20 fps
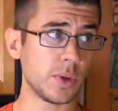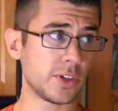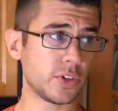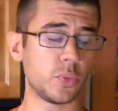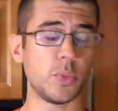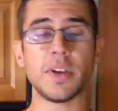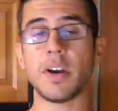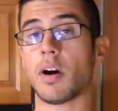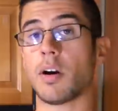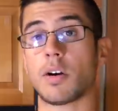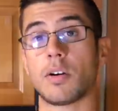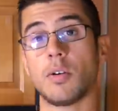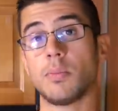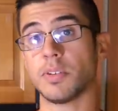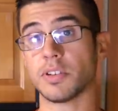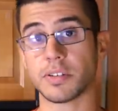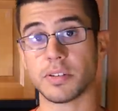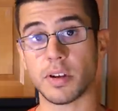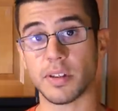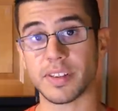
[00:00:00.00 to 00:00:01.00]
which we are
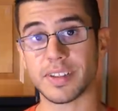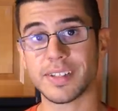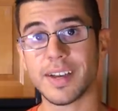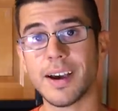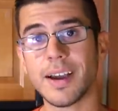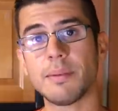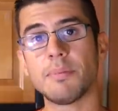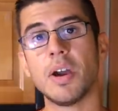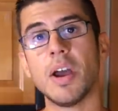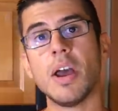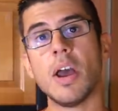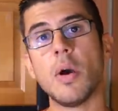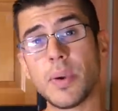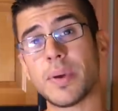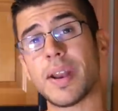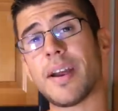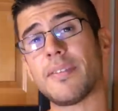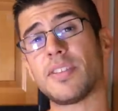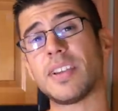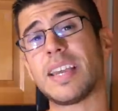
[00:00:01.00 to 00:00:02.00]
almost all the time, we
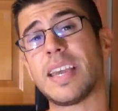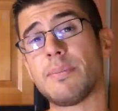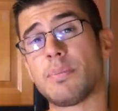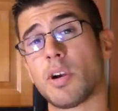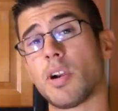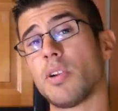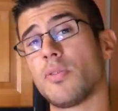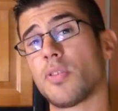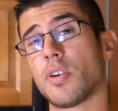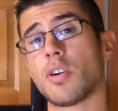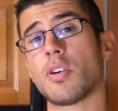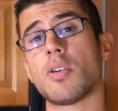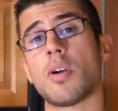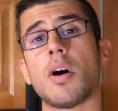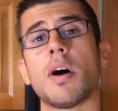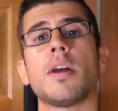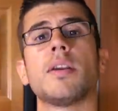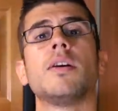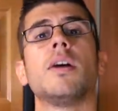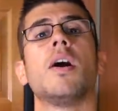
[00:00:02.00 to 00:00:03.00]
would have to keep our inverter
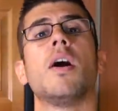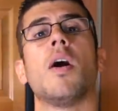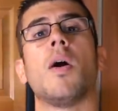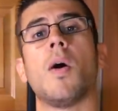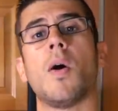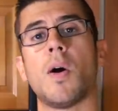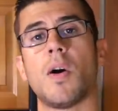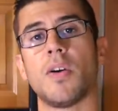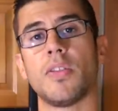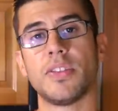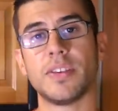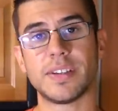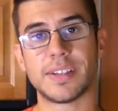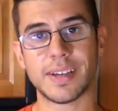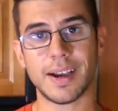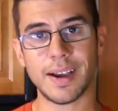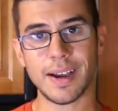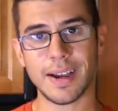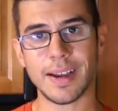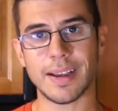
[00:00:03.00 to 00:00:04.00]
on all the
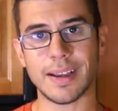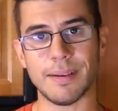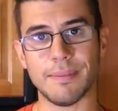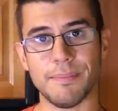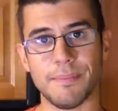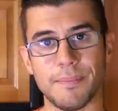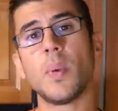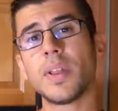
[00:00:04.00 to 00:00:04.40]
time.